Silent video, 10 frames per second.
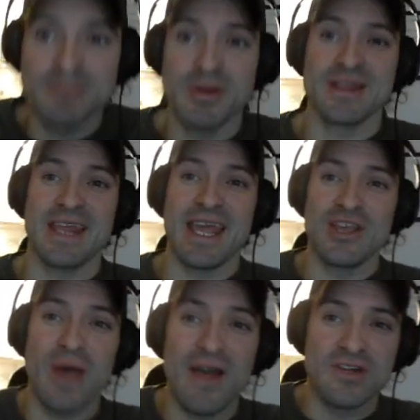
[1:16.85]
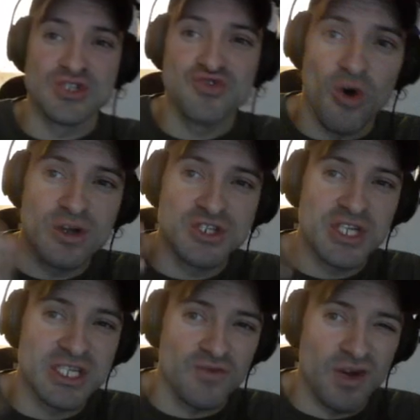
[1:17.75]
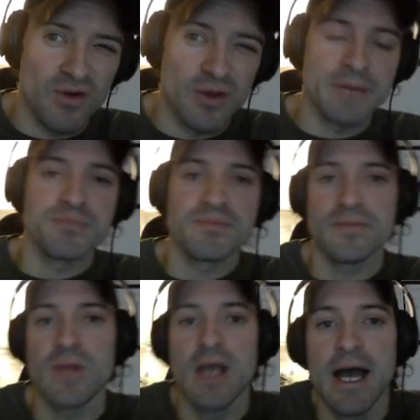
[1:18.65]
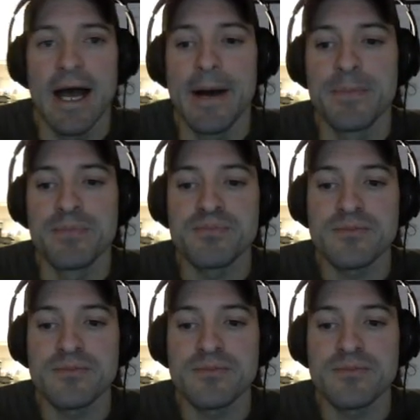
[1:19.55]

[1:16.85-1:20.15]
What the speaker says: but you have control because you get to re-roll them. And